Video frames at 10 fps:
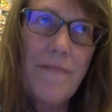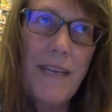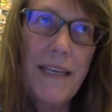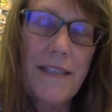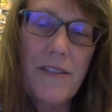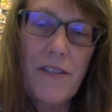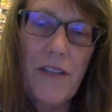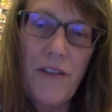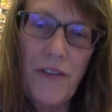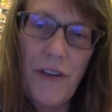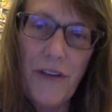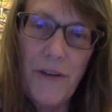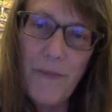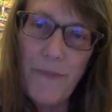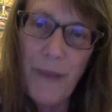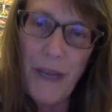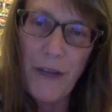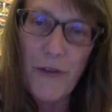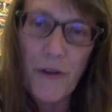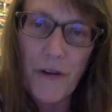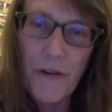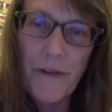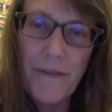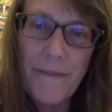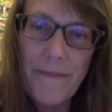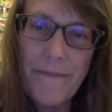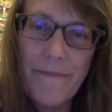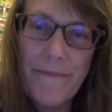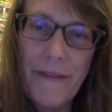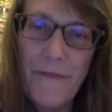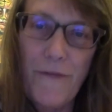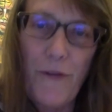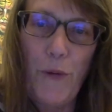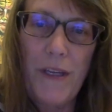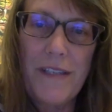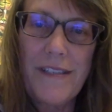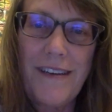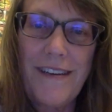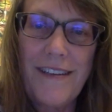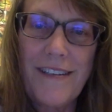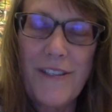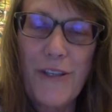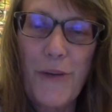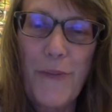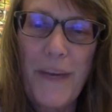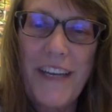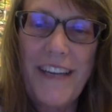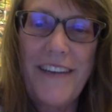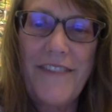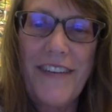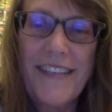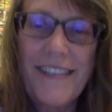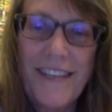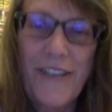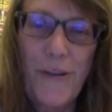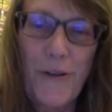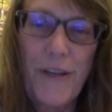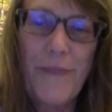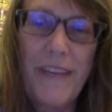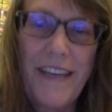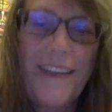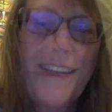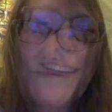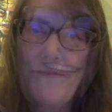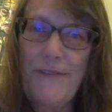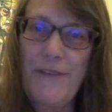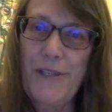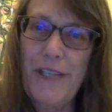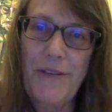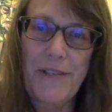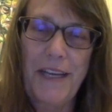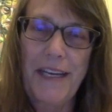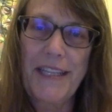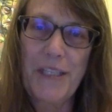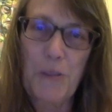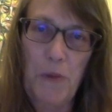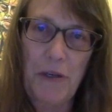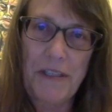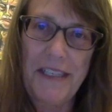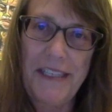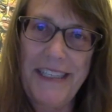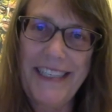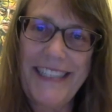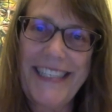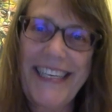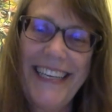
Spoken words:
is such a major influence on so many of us, including me. First, I was like, this person is